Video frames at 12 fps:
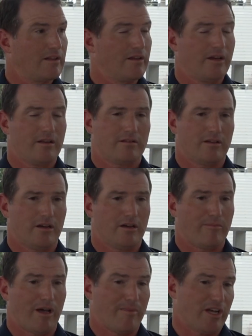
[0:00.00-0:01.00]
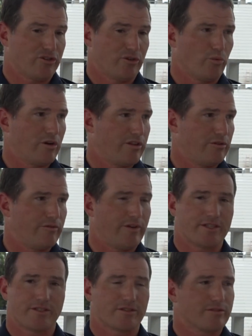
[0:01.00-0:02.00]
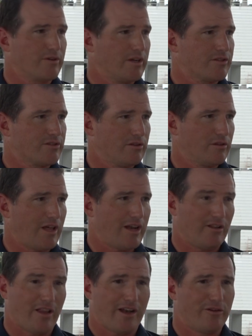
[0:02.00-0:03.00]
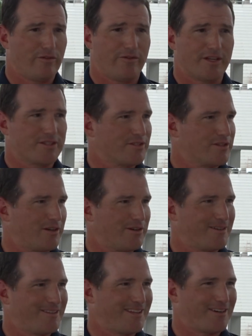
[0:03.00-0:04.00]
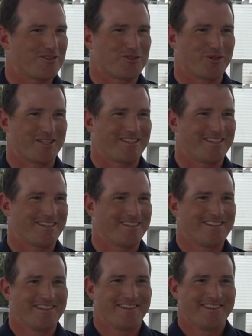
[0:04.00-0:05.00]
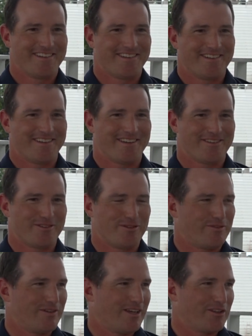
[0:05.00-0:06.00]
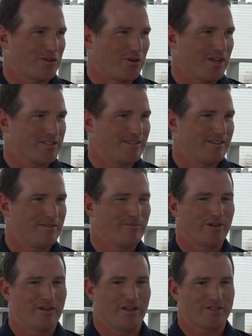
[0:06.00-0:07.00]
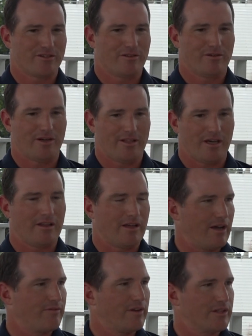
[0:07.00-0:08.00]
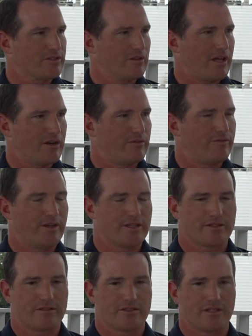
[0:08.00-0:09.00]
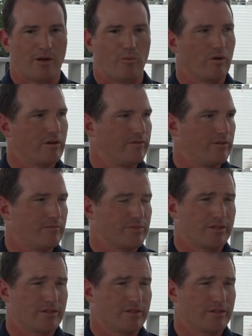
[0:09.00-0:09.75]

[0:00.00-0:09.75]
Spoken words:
Yeah, I'm actually one of the new faces, right? So a lot of new faces that are joining the UVA lacrosse team, but also on the offense, a lot of new faces, and I'm one of them.